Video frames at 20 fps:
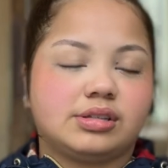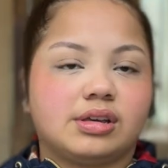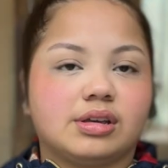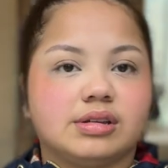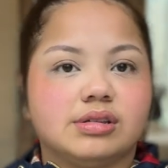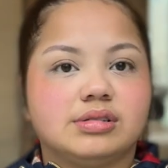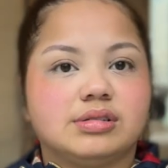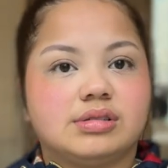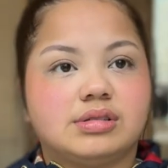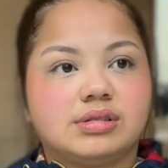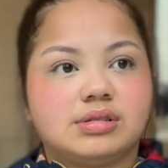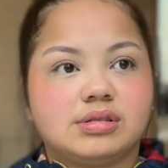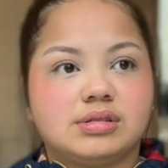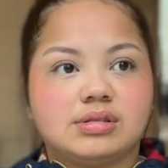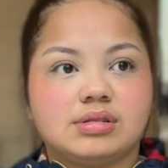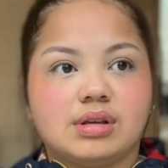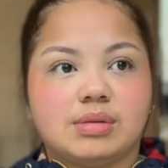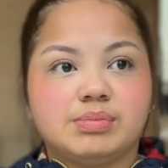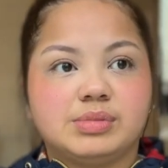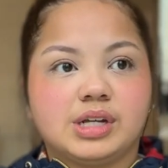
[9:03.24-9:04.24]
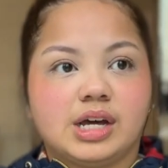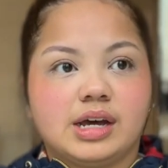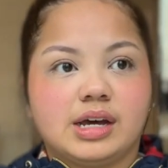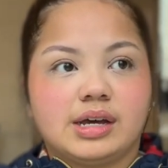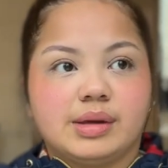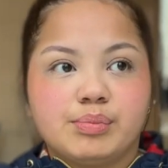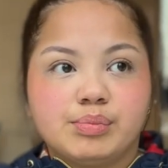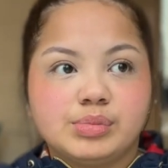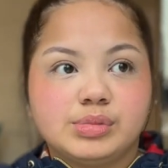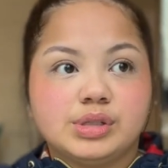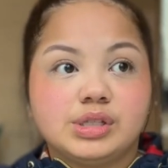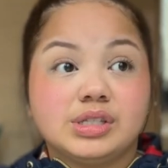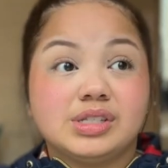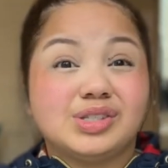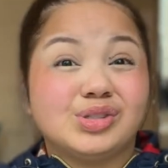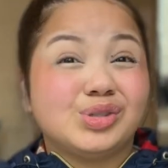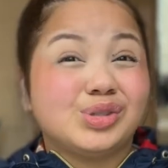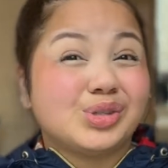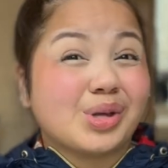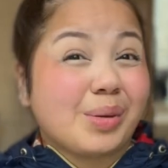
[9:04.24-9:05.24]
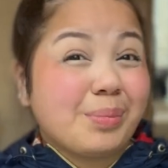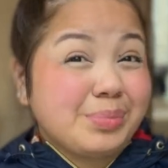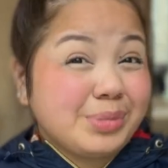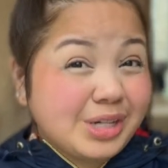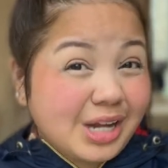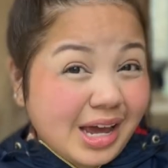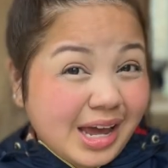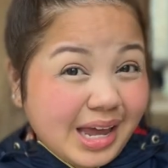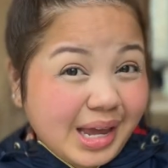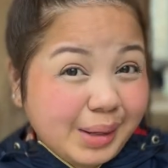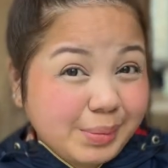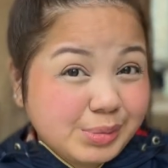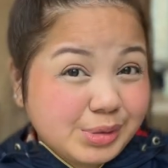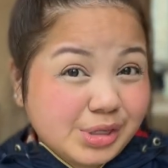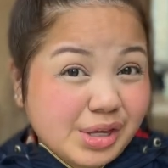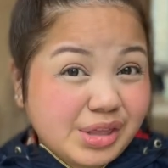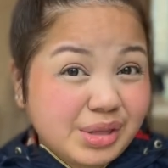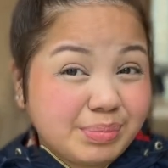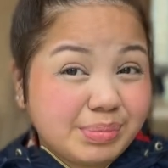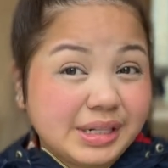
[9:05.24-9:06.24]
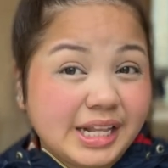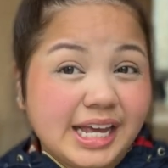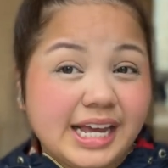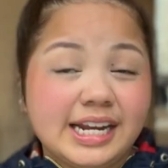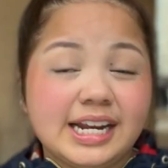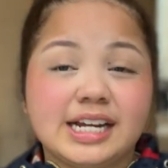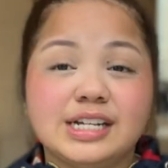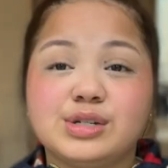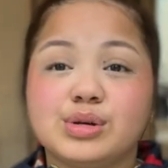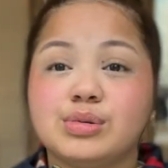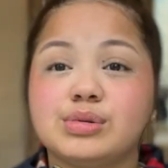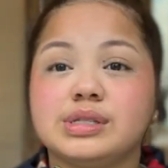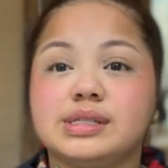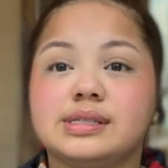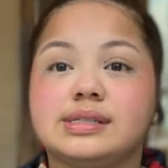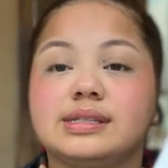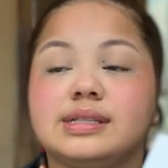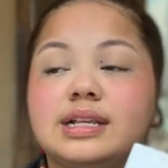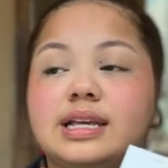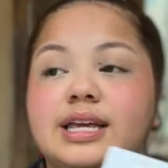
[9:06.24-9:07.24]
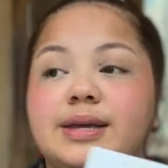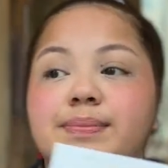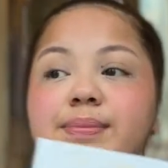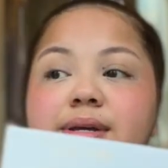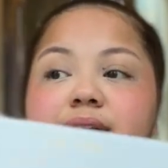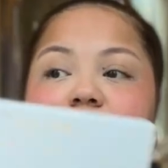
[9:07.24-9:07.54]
because sometimes on the plane I don't sleep,